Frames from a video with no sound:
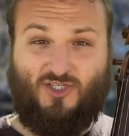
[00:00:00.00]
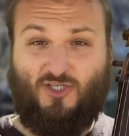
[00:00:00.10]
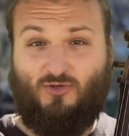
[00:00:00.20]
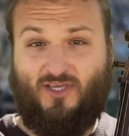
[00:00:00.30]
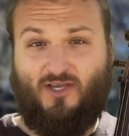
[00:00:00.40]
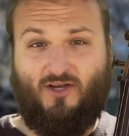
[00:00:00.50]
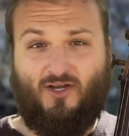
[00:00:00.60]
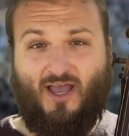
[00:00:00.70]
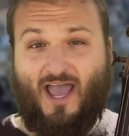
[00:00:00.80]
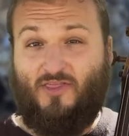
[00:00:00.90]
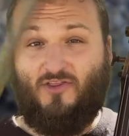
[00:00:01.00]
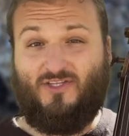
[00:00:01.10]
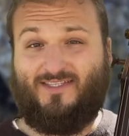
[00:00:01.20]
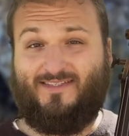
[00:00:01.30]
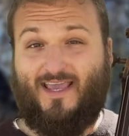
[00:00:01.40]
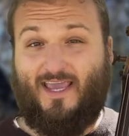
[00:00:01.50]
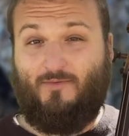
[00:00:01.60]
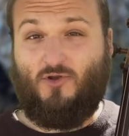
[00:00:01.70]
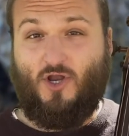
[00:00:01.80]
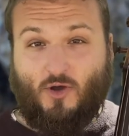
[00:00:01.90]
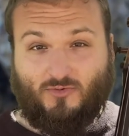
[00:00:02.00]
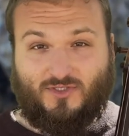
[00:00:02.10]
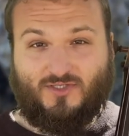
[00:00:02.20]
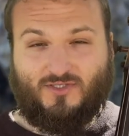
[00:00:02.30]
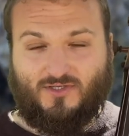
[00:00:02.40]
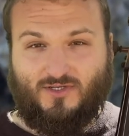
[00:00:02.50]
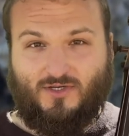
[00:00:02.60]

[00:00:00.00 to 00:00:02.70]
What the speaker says: 4, 2 here, and they're the same notes,